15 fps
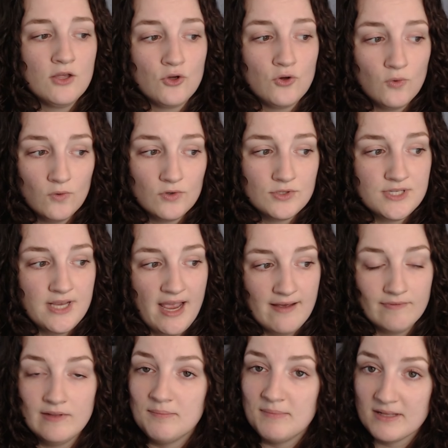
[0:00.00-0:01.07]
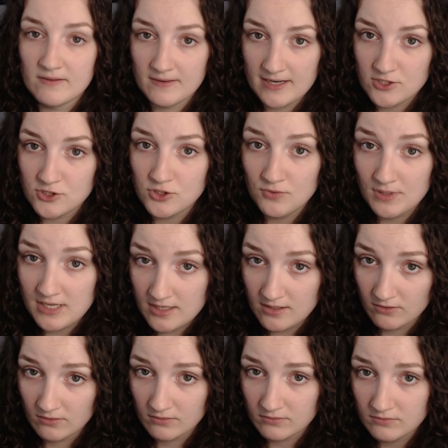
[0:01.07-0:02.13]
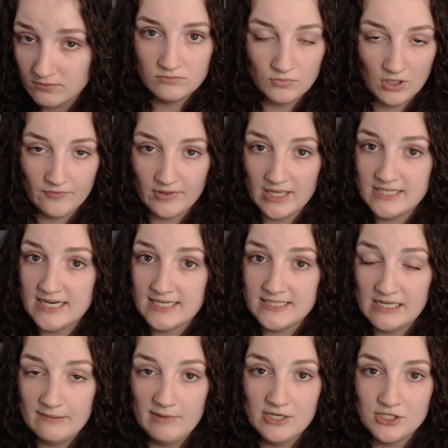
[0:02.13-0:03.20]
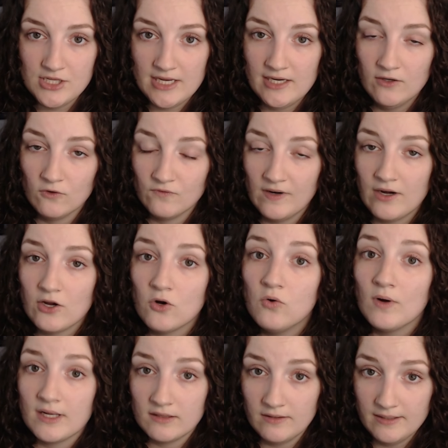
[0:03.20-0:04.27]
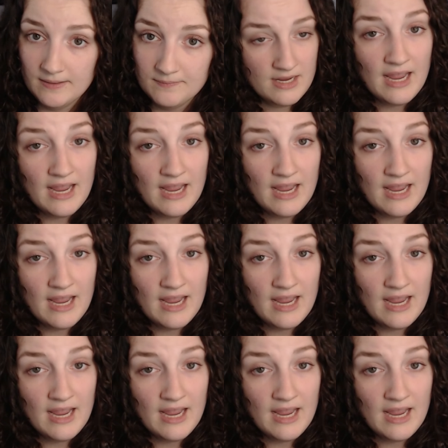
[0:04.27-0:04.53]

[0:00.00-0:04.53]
ghouls have the ability to heal whenever they take damage. They heal very quickly.